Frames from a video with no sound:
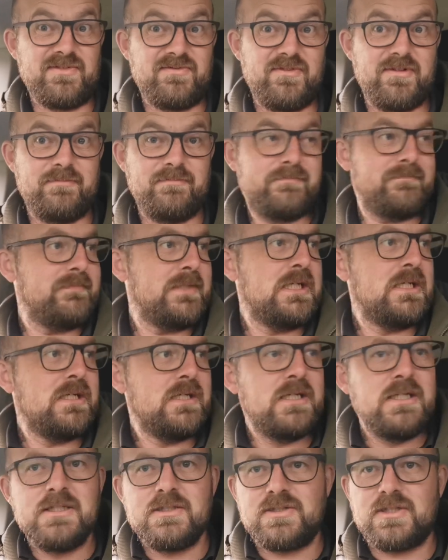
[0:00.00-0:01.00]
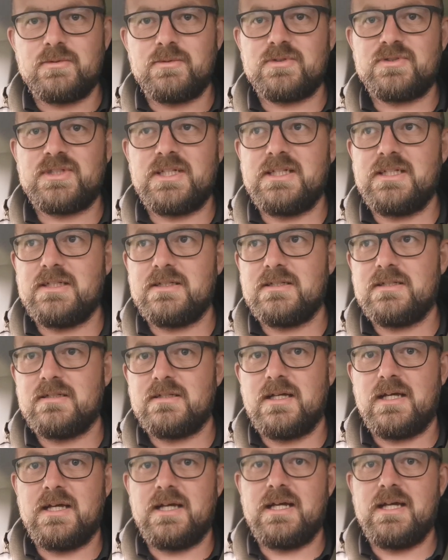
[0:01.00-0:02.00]
asked for them, so we'll see.
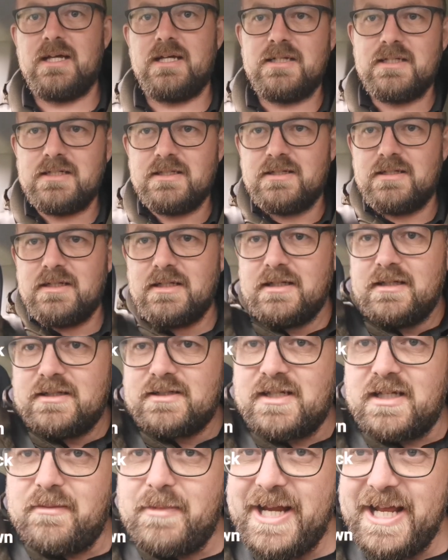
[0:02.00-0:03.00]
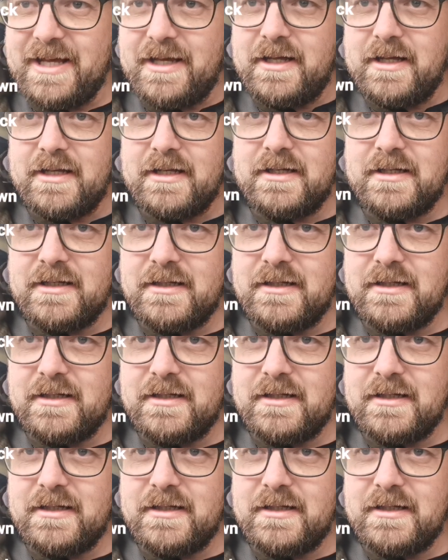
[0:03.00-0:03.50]
Uh, see you in a minute.